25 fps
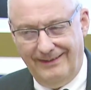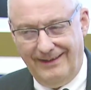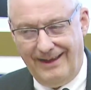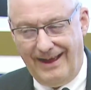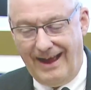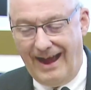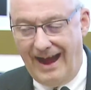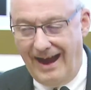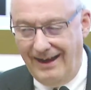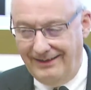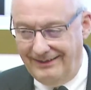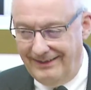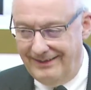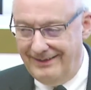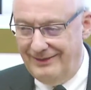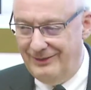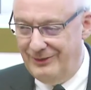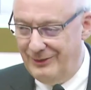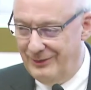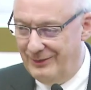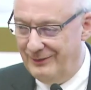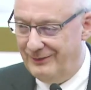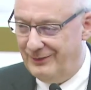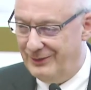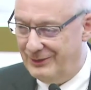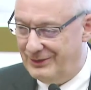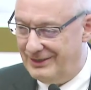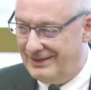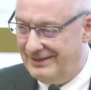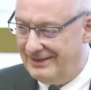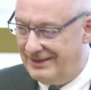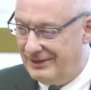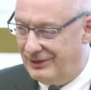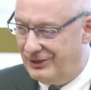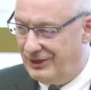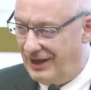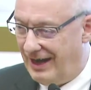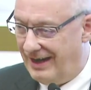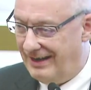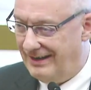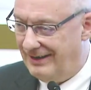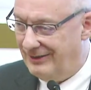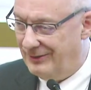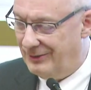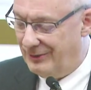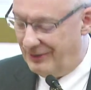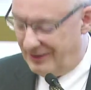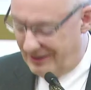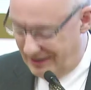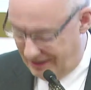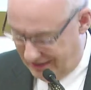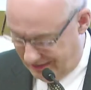either in the universities in China or here